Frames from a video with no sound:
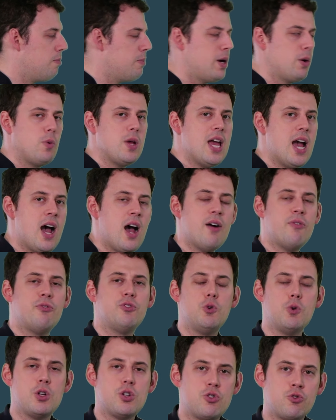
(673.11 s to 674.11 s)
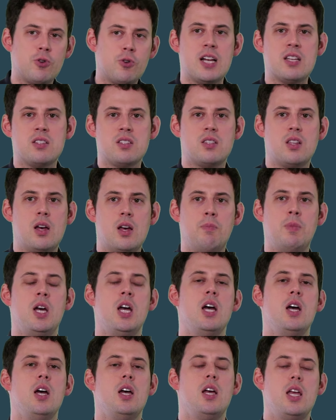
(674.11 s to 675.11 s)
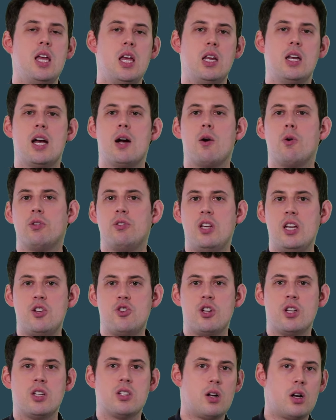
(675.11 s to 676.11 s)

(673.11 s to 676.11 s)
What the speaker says: But we have to address them in our teachings,